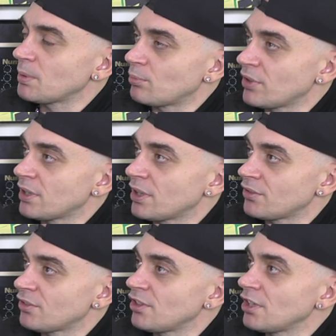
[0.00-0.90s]
would be
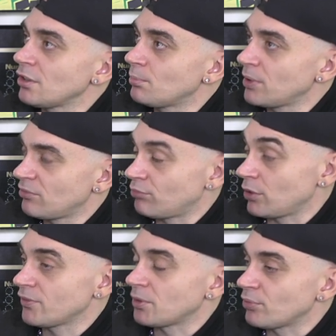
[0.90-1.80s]
precursor TU,
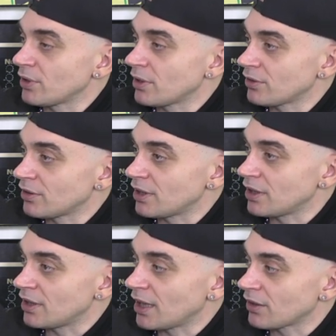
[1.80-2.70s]
obviously precursor
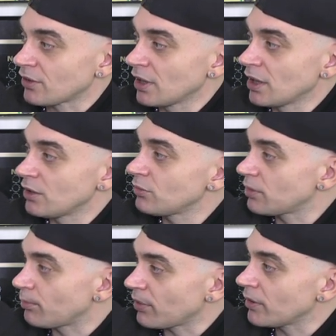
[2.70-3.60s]
DDS. This
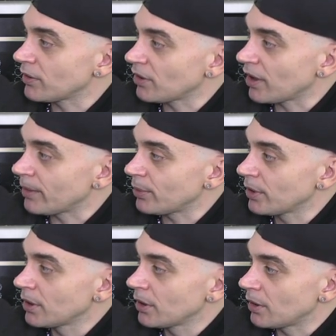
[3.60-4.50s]
was the prototype
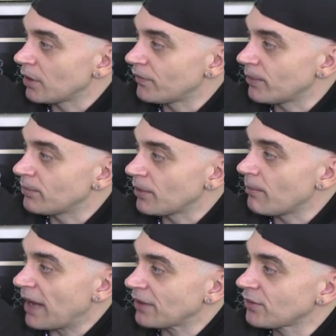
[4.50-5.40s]
of the
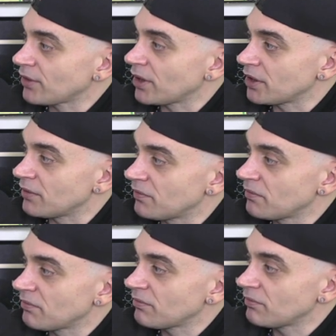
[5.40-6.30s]
the mass kind of